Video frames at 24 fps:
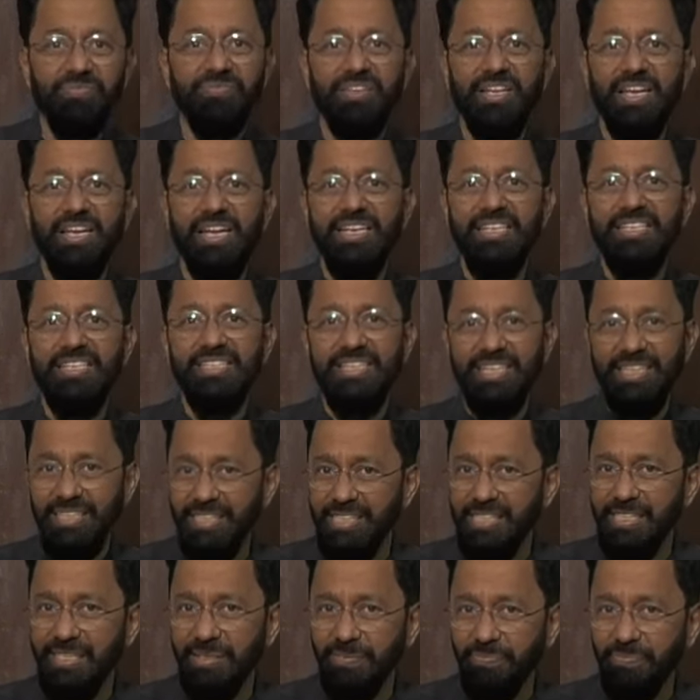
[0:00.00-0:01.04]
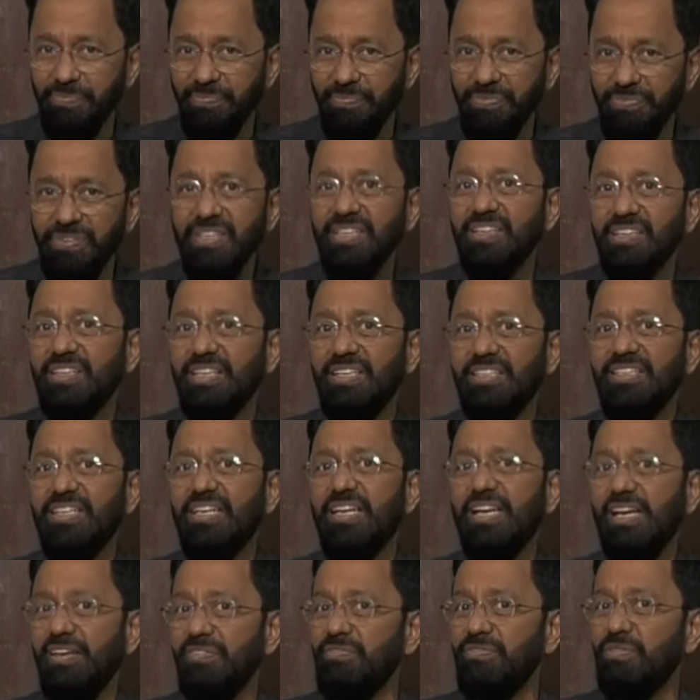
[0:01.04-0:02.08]
and tells him that
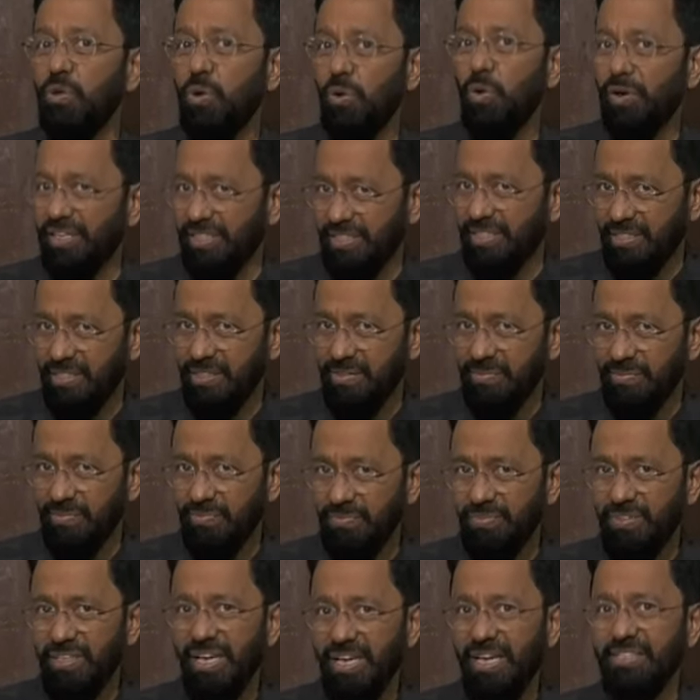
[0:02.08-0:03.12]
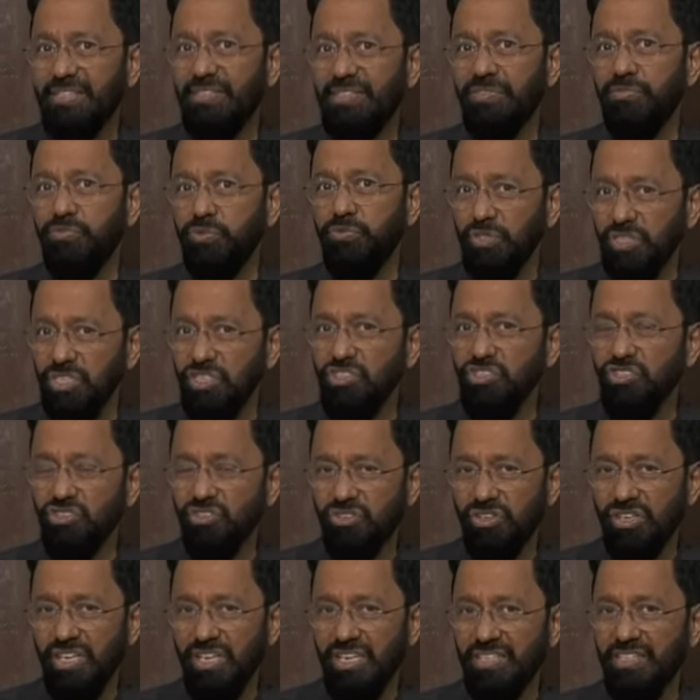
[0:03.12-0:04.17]
Clive Lloyd has a foot
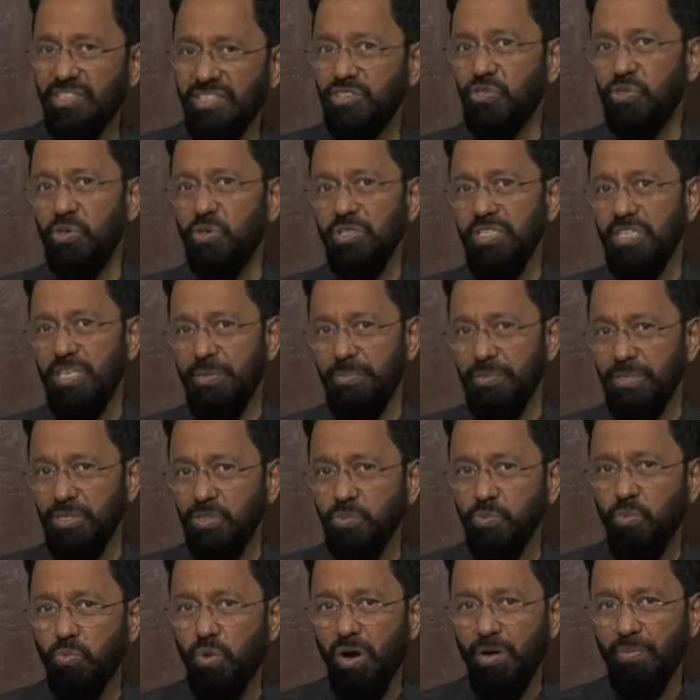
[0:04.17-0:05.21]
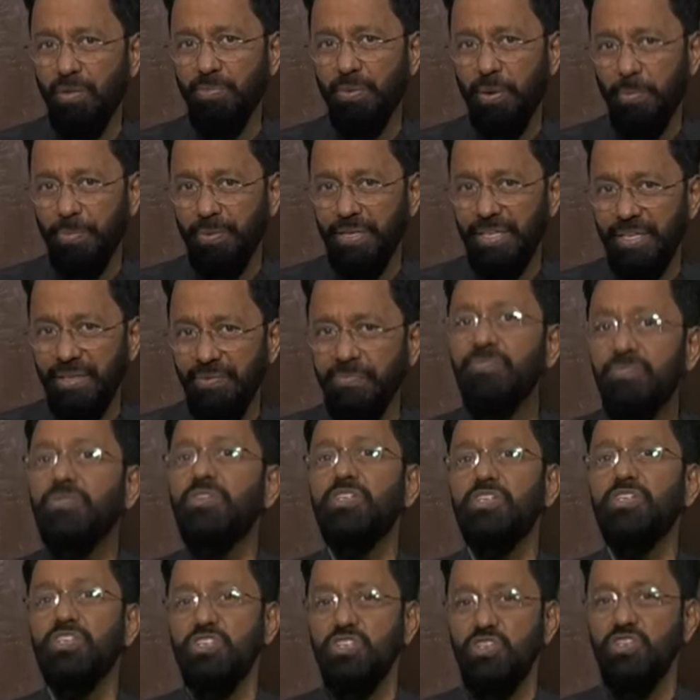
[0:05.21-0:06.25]
injury and he's not able to walk properly,
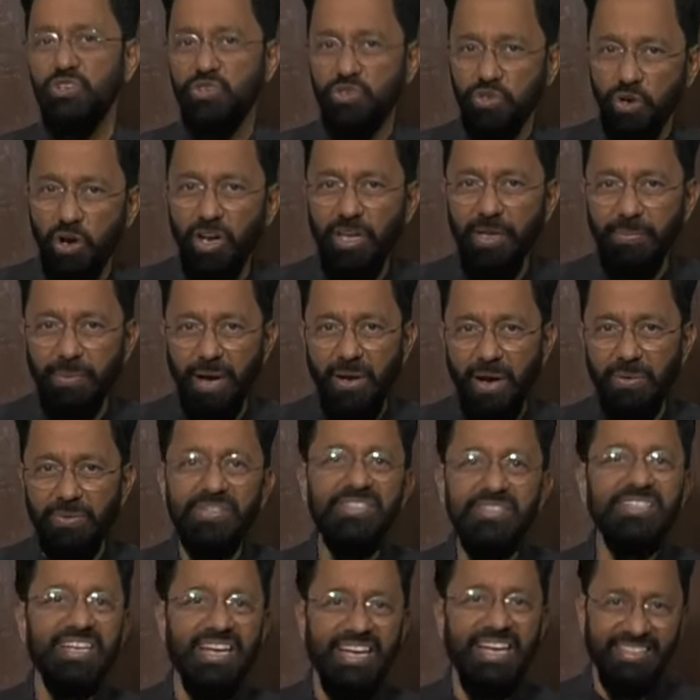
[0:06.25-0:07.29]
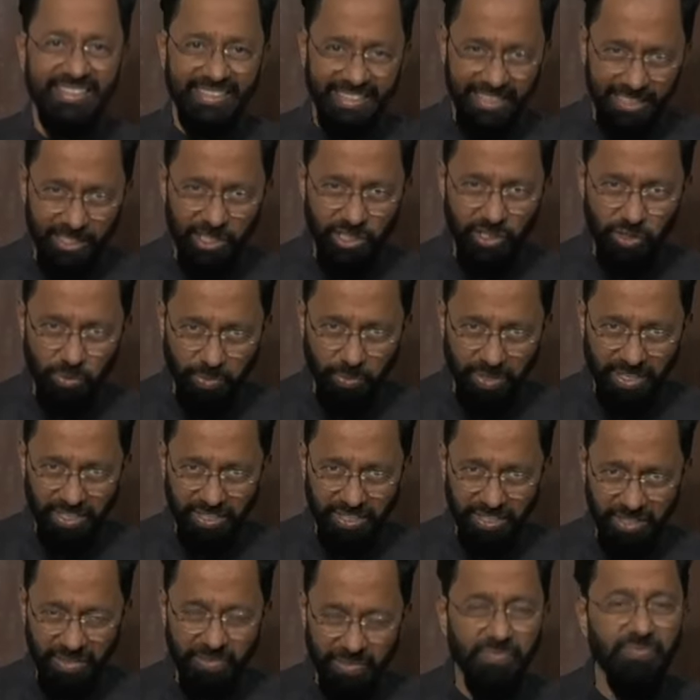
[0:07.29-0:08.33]
draw him out and get his
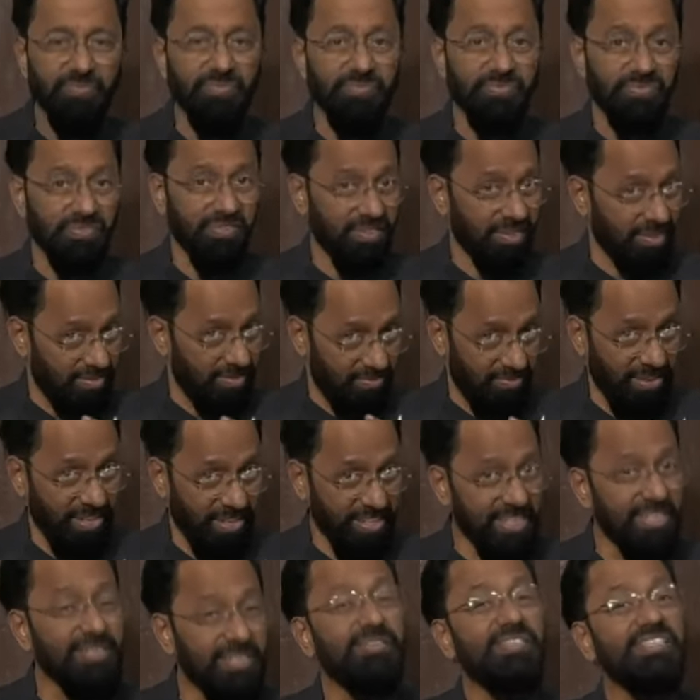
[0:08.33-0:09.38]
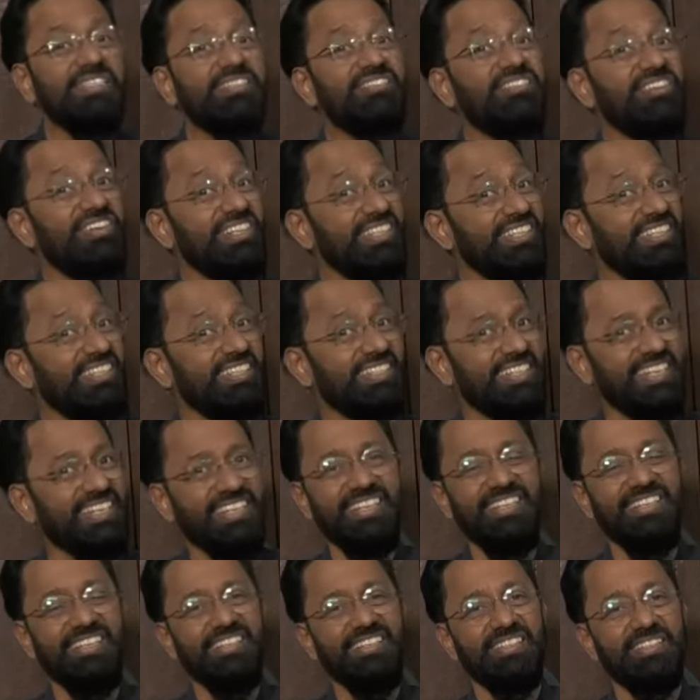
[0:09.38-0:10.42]
wicket. Very interesting
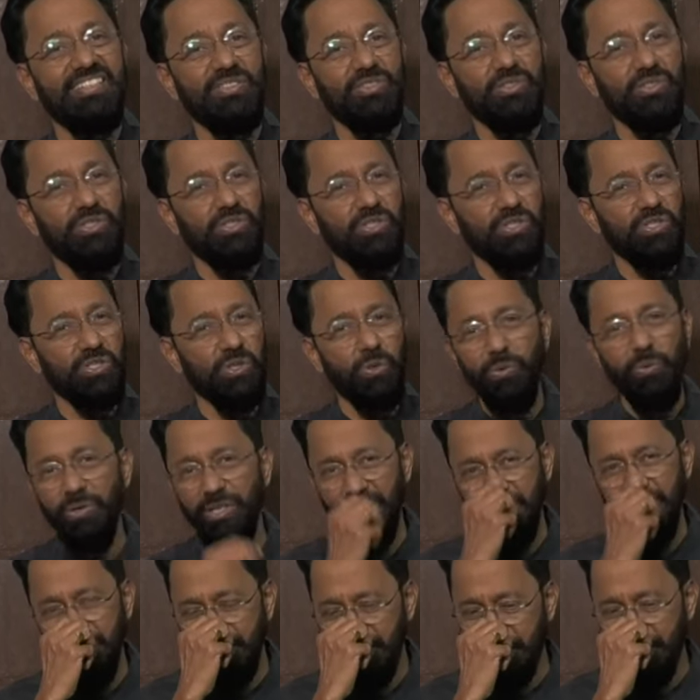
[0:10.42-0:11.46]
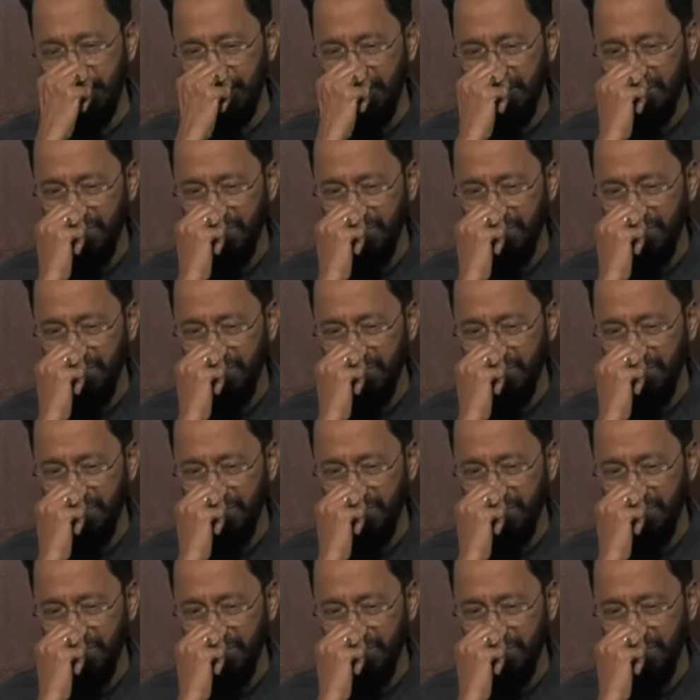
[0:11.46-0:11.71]
stories.